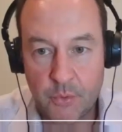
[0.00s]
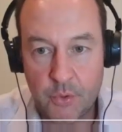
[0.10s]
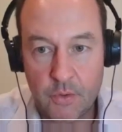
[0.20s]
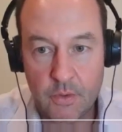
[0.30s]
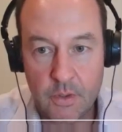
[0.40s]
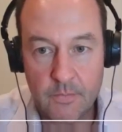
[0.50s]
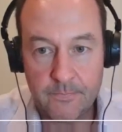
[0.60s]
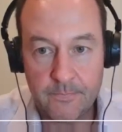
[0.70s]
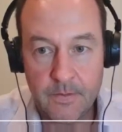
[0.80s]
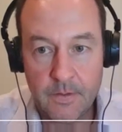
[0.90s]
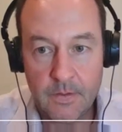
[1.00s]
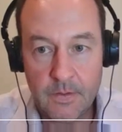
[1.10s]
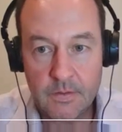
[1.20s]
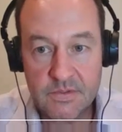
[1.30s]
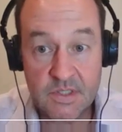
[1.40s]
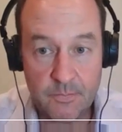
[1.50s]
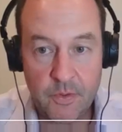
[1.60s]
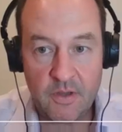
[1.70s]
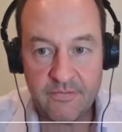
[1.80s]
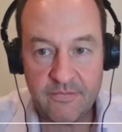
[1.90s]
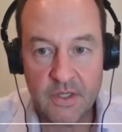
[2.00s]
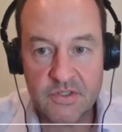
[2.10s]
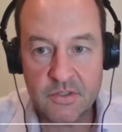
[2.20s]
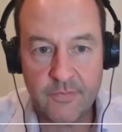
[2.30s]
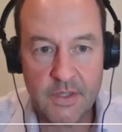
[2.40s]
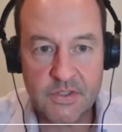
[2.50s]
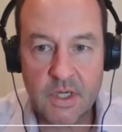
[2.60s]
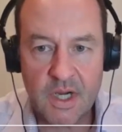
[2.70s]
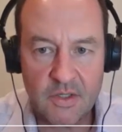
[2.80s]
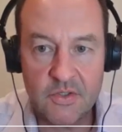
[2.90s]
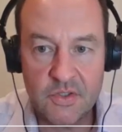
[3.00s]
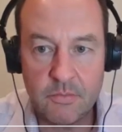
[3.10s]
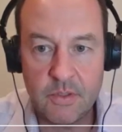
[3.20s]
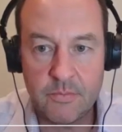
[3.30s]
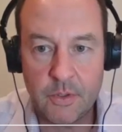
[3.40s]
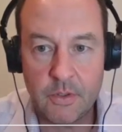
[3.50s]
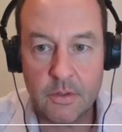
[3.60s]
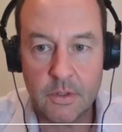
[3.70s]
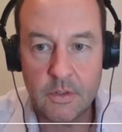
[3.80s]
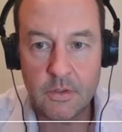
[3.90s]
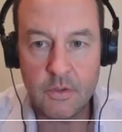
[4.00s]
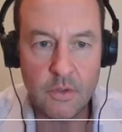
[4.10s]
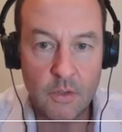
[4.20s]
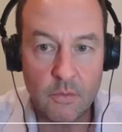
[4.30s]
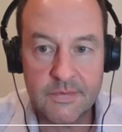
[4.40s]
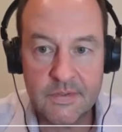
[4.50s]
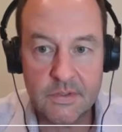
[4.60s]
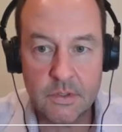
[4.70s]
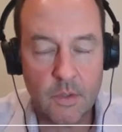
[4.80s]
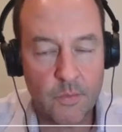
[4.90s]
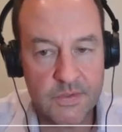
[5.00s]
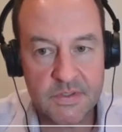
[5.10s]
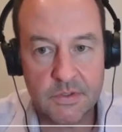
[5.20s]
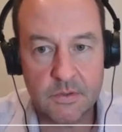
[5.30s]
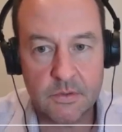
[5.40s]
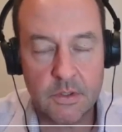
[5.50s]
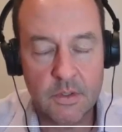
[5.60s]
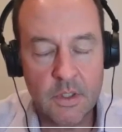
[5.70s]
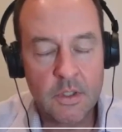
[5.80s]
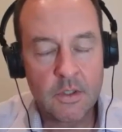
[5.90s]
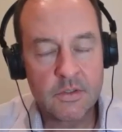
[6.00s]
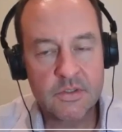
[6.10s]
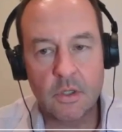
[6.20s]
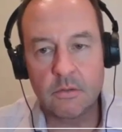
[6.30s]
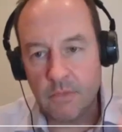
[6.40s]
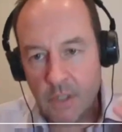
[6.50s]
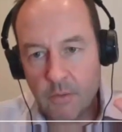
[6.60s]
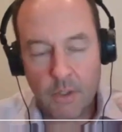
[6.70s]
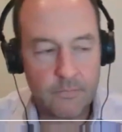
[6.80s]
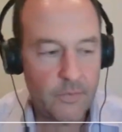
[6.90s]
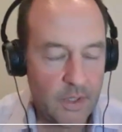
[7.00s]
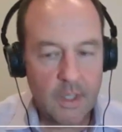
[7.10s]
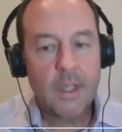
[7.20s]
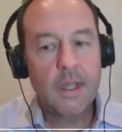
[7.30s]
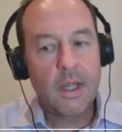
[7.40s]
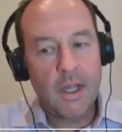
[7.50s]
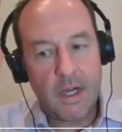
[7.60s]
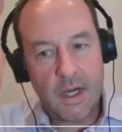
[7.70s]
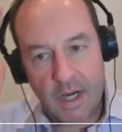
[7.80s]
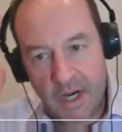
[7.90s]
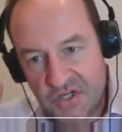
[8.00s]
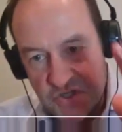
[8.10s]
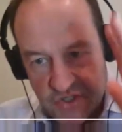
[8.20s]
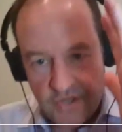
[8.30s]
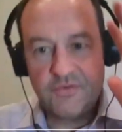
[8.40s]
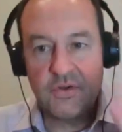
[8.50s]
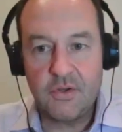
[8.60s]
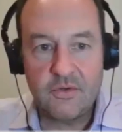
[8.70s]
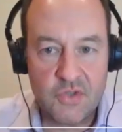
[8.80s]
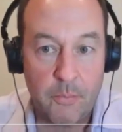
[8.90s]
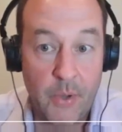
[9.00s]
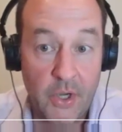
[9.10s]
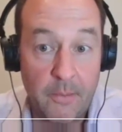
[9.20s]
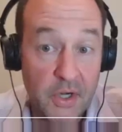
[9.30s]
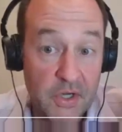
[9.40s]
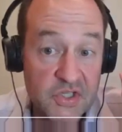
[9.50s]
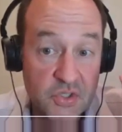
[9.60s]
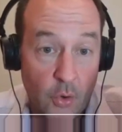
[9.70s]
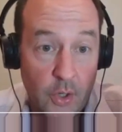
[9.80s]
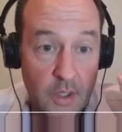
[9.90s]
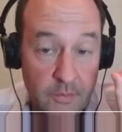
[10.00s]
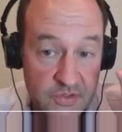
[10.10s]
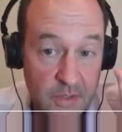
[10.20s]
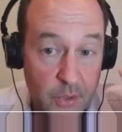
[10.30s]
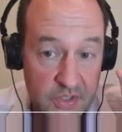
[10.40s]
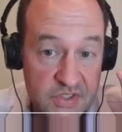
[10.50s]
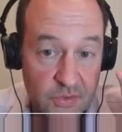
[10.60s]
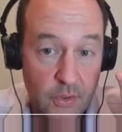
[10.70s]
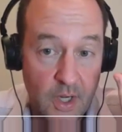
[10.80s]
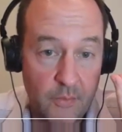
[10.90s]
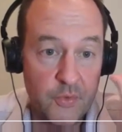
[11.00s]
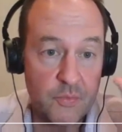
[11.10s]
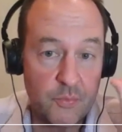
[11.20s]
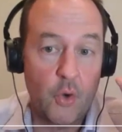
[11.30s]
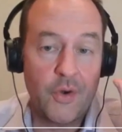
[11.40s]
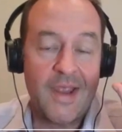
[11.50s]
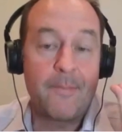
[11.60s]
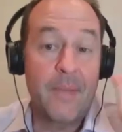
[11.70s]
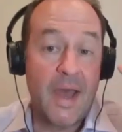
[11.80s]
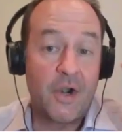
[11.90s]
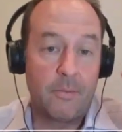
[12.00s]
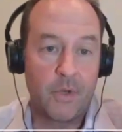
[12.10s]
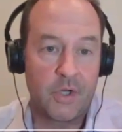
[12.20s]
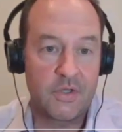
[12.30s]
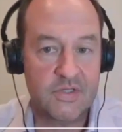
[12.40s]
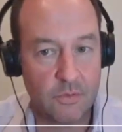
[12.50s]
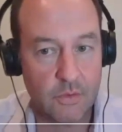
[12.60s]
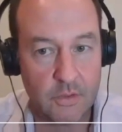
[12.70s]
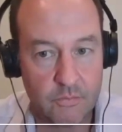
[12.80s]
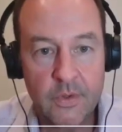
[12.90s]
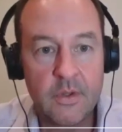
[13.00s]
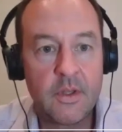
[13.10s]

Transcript: I was broke. CPA financial advisor, how could you be broke? You know what to do. I wasn't doing it. So anyway, I shifted okay, so, to a better yeah, money was... story. To money story, I rewrote okay. a better money story.